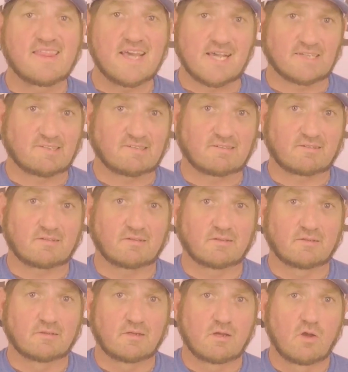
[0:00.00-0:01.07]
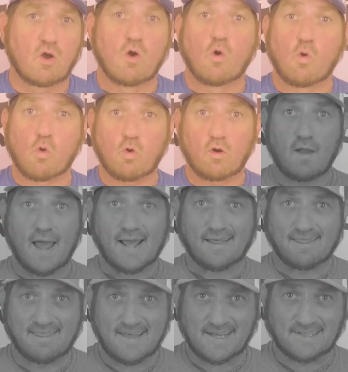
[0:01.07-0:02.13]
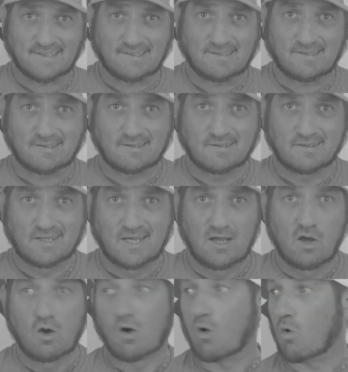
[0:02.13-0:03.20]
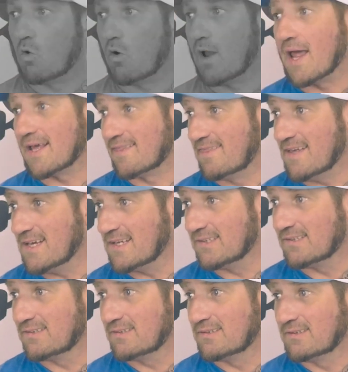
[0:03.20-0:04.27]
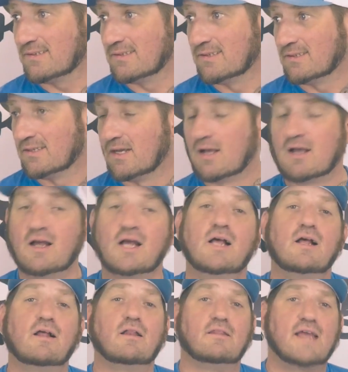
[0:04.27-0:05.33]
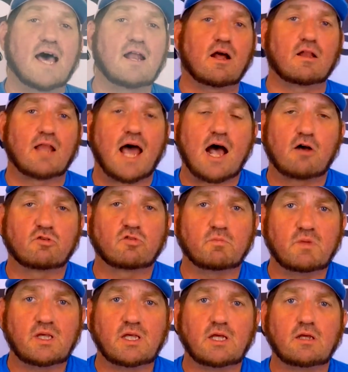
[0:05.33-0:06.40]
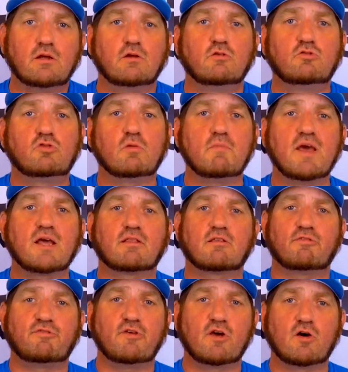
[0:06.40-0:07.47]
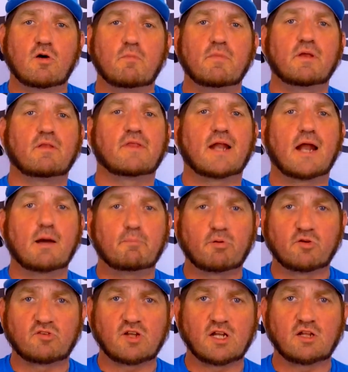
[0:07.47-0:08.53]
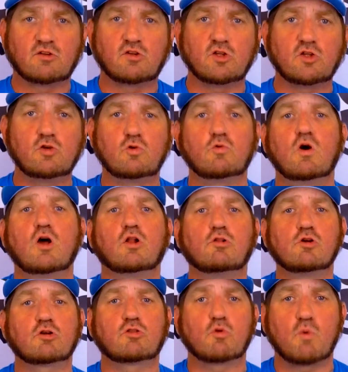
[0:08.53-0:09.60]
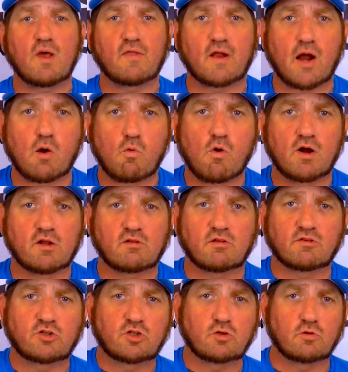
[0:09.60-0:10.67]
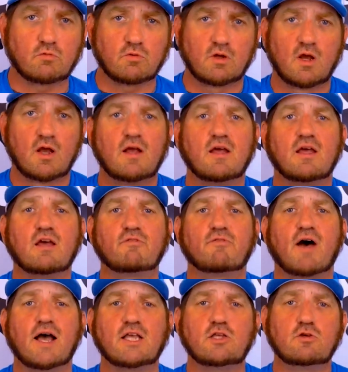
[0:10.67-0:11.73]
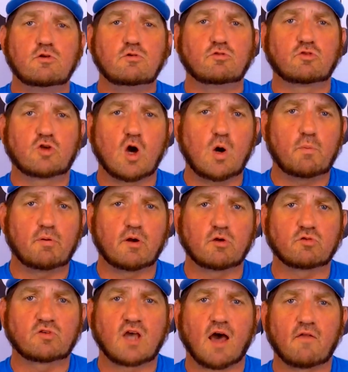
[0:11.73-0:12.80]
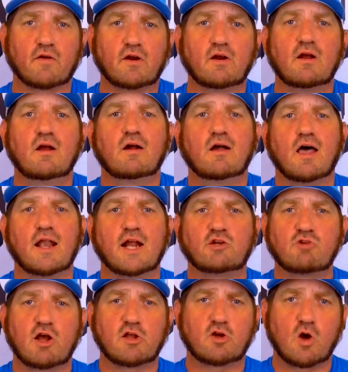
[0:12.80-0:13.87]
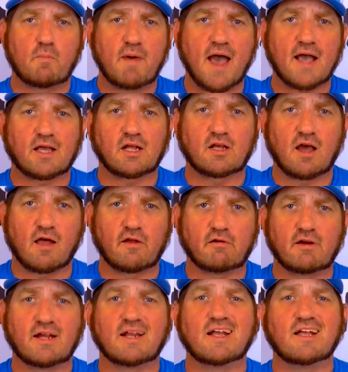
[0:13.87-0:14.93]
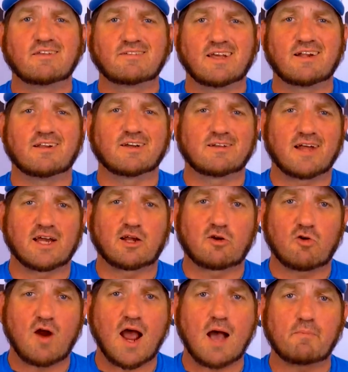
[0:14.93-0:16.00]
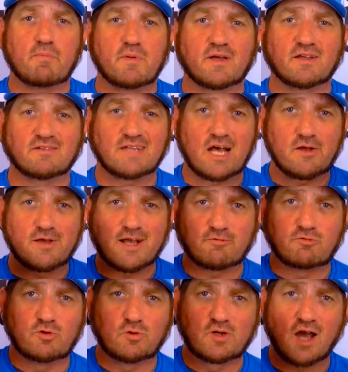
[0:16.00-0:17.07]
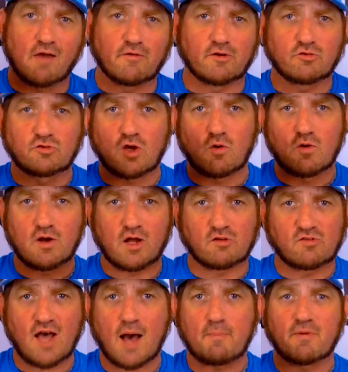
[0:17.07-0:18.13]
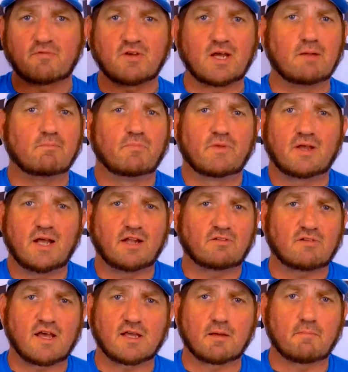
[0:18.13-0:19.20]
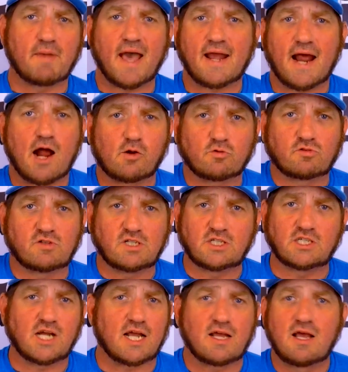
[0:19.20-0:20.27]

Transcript: this, or like this, or like this. That allows me to make the film that I'm presenting to you look the way that I want it to shoot. If I use GoPro's color and I try to go back and color it, it's gonna look like crap because now you have two colors going on top of it. It's like a bad house DJ.